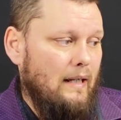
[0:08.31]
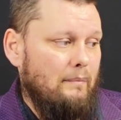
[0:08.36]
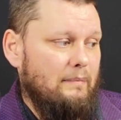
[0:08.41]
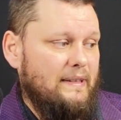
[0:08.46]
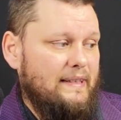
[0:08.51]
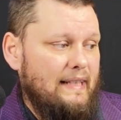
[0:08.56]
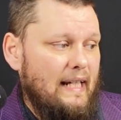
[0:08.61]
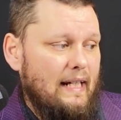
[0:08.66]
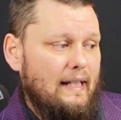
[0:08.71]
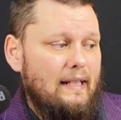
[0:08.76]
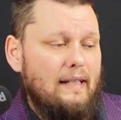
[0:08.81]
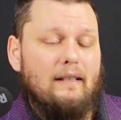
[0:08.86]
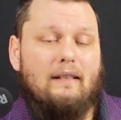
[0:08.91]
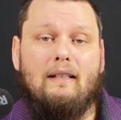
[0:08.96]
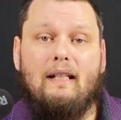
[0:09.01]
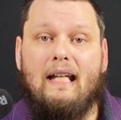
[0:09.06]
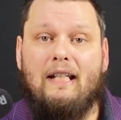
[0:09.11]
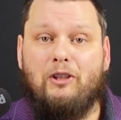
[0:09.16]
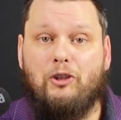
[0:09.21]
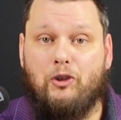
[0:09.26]

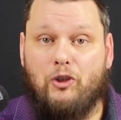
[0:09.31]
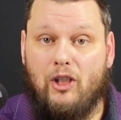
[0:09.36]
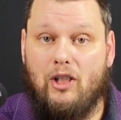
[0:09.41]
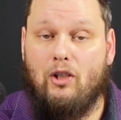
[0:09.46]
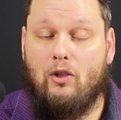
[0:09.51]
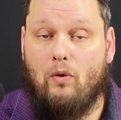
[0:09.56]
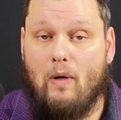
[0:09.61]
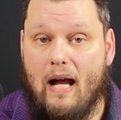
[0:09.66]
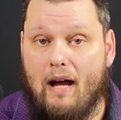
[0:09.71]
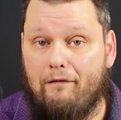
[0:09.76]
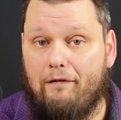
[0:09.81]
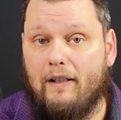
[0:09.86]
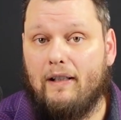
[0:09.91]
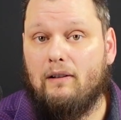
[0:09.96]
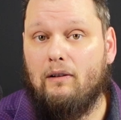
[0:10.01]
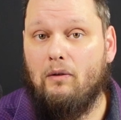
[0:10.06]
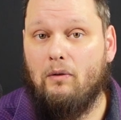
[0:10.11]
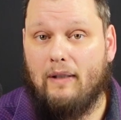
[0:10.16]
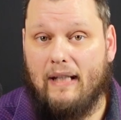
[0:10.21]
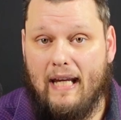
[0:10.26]
Second, its geographic
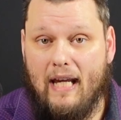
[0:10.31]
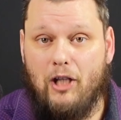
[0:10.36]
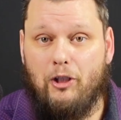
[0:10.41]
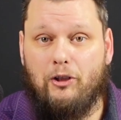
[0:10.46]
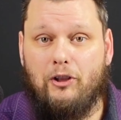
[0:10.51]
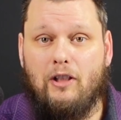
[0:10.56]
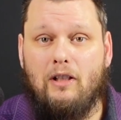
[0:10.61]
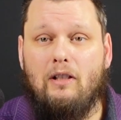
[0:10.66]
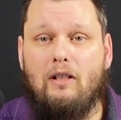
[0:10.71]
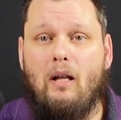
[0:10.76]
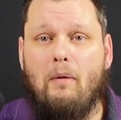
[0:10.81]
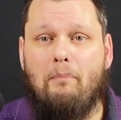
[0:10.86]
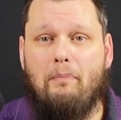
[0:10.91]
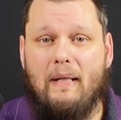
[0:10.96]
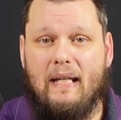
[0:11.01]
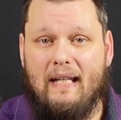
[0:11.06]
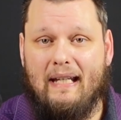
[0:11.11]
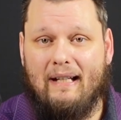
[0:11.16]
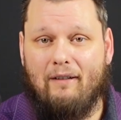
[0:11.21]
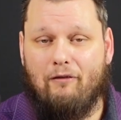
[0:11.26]
location
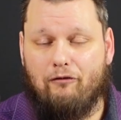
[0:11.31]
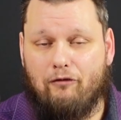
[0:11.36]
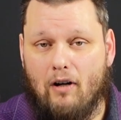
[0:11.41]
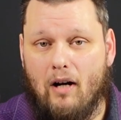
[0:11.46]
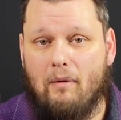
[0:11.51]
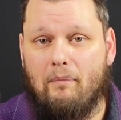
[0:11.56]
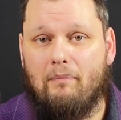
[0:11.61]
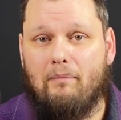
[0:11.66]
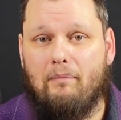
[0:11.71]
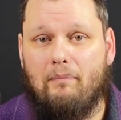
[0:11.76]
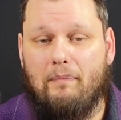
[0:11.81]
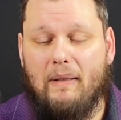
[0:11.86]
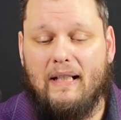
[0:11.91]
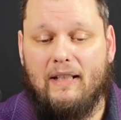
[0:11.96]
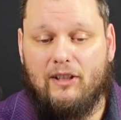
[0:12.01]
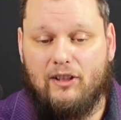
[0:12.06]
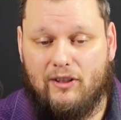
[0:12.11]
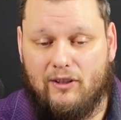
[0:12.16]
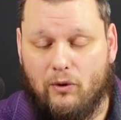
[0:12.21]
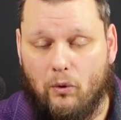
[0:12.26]
being
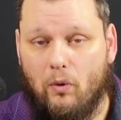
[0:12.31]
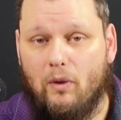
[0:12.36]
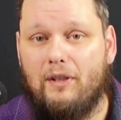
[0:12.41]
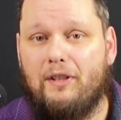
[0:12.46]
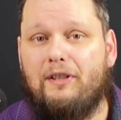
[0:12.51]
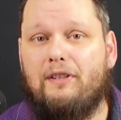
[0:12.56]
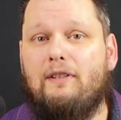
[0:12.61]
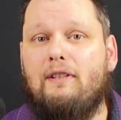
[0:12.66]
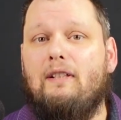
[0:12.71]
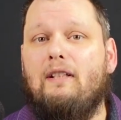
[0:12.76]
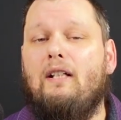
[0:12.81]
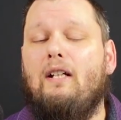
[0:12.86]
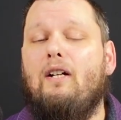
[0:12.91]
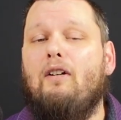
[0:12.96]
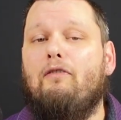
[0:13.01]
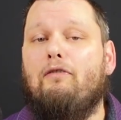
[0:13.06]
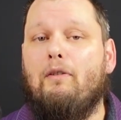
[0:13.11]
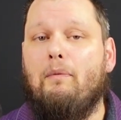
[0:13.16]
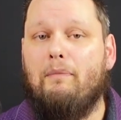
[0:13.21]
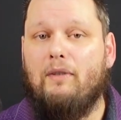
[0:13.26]
sourced
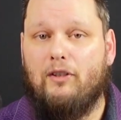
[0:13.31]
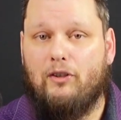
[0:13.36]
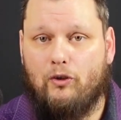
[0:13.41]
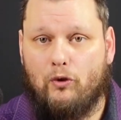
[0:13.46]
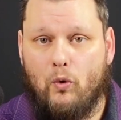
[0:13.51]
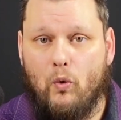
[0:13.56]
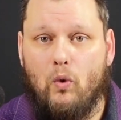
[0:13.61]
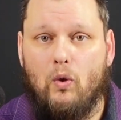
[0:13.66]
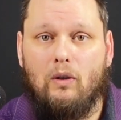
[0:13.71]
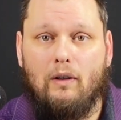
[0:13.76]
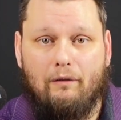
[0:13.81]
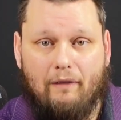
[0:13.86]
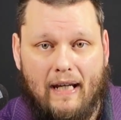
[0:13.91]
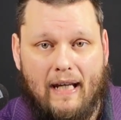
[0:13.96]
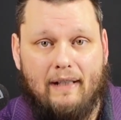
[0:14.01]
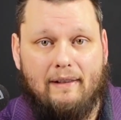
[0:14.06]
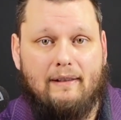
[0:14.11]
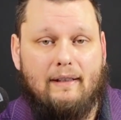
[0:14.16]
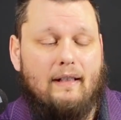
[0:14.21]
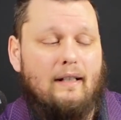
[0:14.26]
from the school of
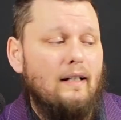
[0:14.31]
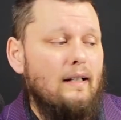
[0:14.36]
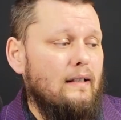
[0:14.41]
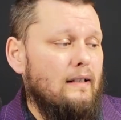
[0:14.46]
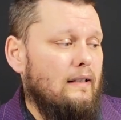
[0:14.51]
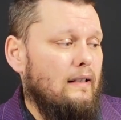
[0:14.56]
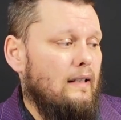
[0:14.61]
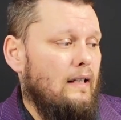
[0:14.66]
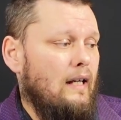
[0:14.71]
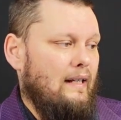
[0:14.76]
Antioch.